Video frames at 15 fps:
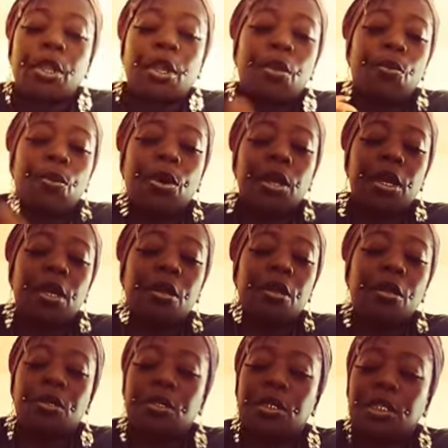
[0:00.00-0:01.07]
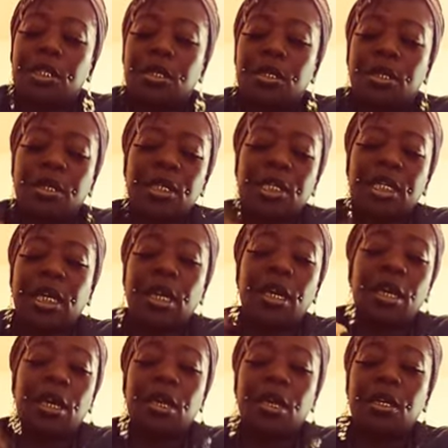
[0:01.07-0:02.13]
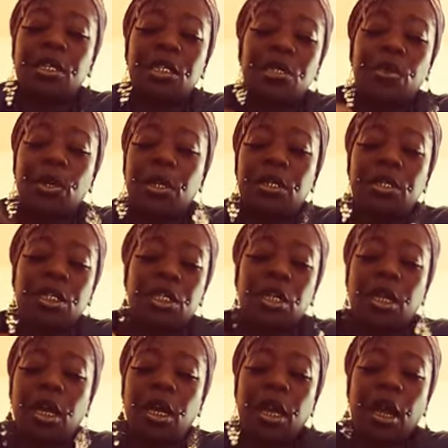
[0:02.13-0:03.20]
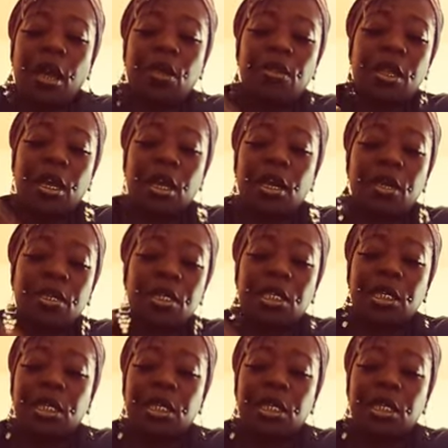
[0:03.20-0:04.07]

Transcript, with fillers: What else? This king is willing to cut out things.